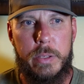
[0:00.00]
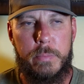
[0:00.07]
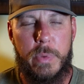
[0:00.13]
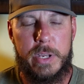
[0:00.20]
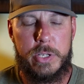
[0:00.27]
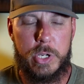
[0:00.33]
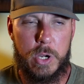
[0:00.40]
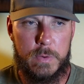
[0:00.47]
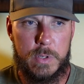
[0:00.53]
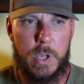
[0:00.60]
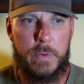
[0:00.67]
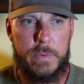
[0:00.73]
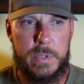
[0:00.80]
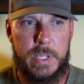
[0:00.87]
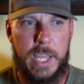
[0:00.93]
my sheriff's
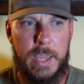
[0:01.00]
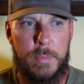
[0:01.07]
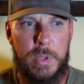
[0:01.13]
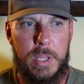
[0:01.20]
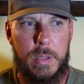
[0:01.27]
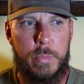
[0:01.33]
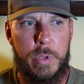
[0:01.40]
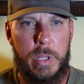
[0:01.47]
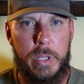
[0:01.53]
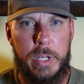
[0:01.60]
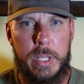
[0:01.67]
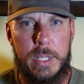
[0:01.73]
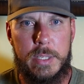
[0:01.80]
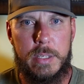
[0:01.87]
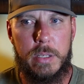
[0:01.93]
office gave me the
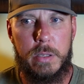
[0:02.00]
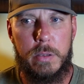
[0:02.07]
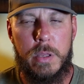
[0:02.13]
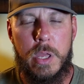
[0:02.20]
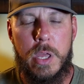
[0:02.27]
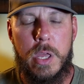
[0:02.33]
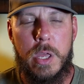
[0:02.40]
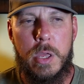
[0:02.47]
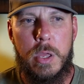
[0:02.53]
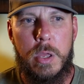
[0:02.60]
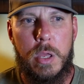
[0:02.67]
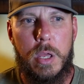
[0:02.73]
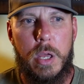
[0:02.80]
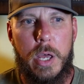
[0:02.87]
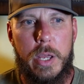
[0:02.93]
ability to
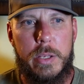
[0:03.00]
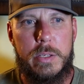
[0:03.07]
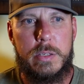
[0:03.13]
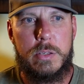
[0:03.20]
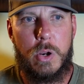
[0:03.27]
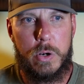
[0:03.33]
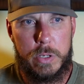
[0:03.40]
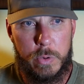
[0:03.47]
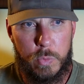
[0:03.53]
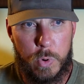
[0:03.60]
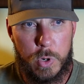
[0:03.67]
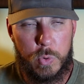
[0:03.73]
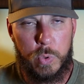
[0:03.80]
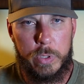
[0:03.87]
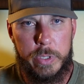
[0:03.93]
start to
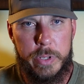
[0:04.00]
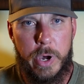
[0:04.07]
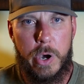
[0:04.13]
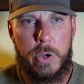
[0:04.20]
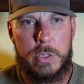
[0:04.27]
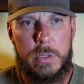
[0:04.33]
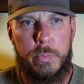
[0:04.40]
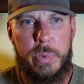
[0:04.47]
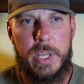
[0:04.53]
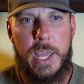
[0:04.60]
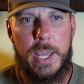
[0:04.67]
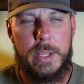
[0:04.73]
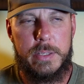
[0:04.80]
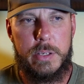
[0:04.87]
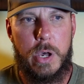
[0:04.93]
work with the dogs and be
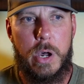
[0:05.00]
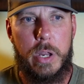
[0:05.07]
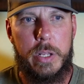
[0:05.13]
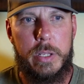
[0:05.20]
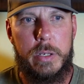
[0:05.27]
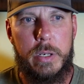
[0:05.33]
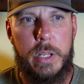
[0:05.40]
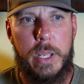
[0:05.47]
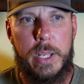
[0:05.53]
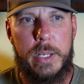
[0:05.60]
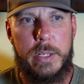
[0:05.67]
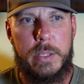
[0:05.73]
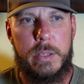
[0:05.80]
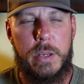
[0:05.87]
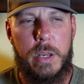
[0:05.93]
hands-on,
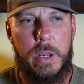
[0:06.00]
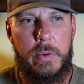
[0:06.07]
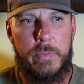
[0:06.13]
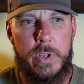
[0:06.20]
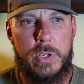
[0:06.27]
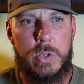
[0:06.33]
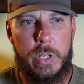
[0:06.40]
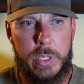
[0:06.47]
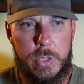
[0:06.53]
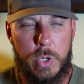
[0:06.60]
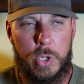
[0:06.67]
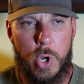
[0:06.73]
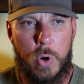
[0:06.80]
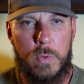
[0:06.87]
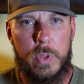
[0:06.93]
and eventually
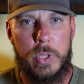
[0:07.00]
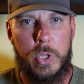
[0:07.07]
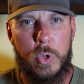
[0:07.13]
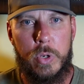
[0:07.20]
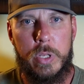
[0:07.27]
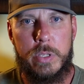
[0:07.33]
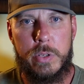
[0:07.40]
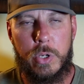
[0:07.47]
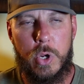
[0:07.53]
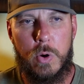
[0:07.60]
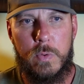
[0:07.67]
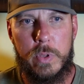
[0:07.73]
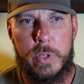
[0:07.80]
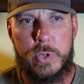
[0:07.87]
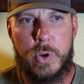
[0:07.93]
took over the unit, took
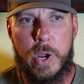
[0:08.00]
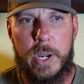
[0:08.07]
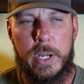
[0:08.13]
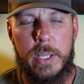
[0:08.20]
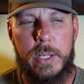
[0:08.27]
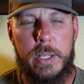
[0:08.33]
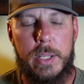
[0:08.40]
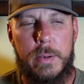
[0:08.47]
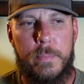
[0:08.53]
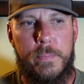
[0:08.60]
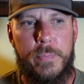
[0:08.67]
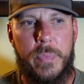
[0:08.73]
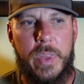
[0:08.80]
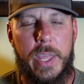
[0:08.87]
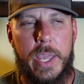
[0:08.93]
over the training,
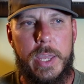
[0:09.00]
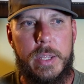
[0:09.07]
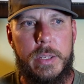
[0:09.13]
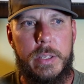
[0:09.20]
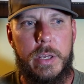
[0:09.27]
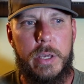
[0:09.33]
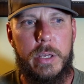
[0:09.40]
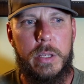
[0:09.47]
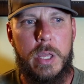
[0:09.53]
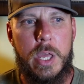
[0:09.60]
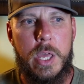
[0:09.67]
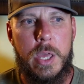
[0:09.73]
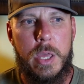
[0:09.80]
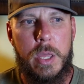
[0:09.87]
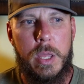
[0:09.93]
and
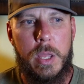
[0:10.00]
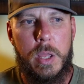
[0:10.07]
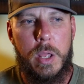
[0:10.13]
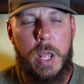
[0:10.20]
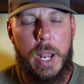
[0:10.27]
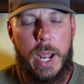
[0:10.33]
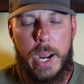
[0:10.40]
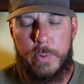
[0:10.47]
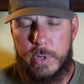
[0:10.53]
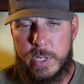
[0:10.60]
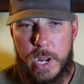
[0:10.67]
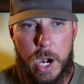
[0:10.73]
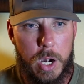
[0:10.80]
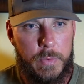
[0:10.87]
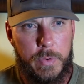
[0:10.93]
I
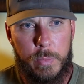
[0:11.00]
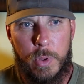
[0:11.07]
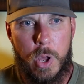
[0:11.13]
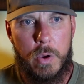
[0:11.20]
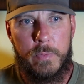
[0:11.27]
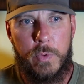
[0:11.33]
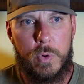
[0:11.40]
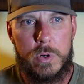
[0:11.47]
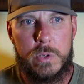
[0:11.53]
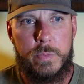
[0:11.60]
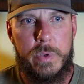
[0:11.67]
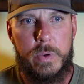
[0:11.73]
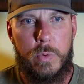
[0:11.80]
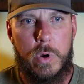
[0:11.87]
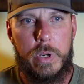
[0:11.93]
retired from law
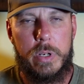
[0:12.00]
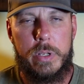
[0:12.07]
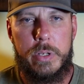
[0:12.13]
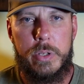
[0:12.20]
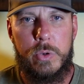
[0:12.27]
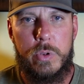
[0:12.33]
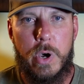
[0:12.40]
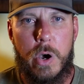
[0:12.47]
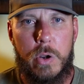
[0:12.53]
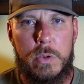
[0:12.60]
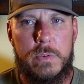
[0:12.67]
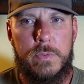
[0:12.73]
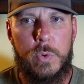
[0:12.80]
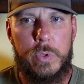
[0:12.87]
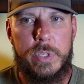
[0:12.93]
enforcement, wanted to do dogs
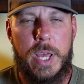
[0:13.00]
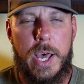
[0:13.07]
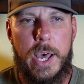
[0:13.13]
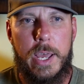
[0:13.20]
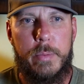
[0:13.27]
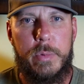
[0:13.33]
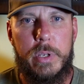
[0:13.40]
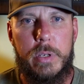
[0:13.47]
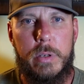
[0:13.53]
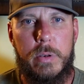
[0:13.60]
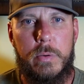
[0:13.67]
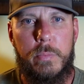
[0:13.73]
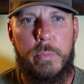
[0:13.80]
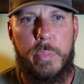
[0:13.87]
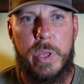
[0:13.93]
full-time and
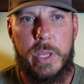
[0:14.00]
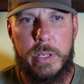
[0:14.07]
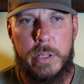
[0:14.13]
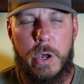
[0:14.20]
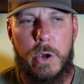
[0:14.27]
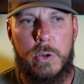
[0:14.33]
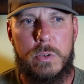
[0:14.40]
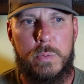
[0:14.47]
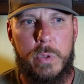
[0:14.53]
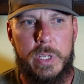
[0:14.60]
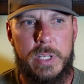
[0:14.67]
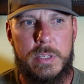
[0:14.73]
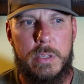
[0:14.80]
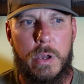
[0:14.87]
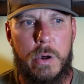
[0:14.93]
pet dogs,
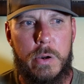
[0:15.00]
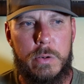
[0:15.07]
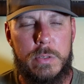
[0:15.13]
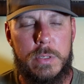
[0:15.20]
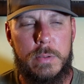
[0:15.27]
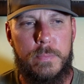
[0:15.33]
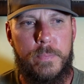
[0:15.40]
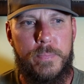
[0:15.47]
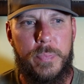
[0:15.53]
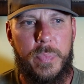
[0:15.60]
police dogs, and